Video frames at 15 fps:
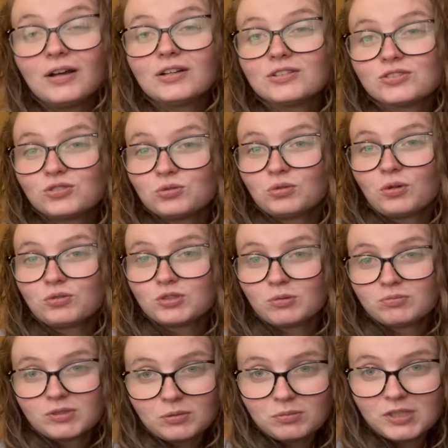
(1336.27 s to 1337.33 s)
Zuko
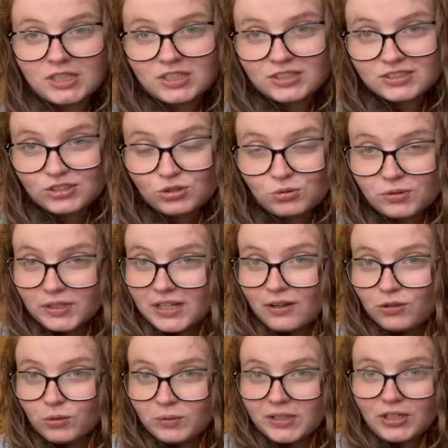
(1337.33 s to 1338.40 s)
jumped up here to look
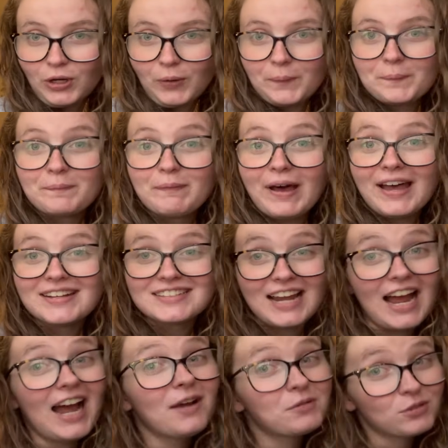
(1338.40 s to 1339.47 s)
out the window, but
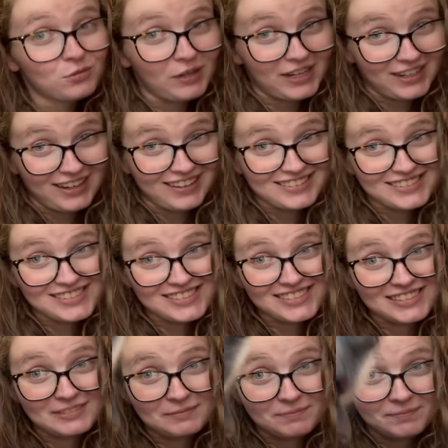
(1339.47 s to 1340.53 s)
I was right,
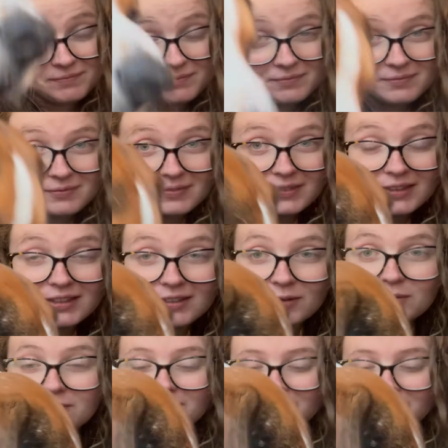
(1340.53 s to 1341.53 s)
guys. Oh,